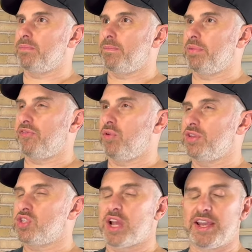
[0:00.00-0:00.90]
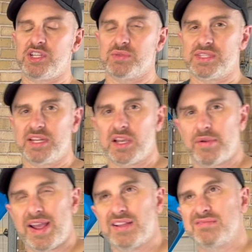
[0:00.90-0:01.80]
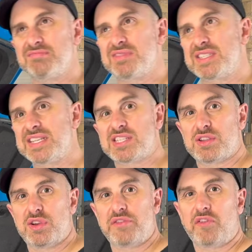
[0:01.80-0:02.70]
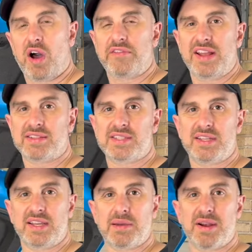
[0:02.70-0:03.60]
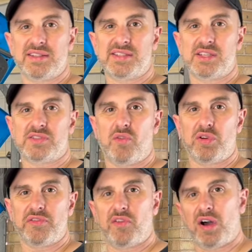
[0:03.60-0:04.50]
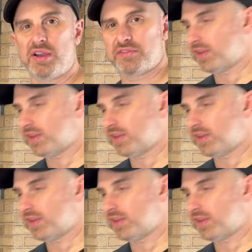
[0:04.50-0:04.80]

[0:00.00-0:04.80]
before the change, it was sitting around 635. Now it's sitting around 645.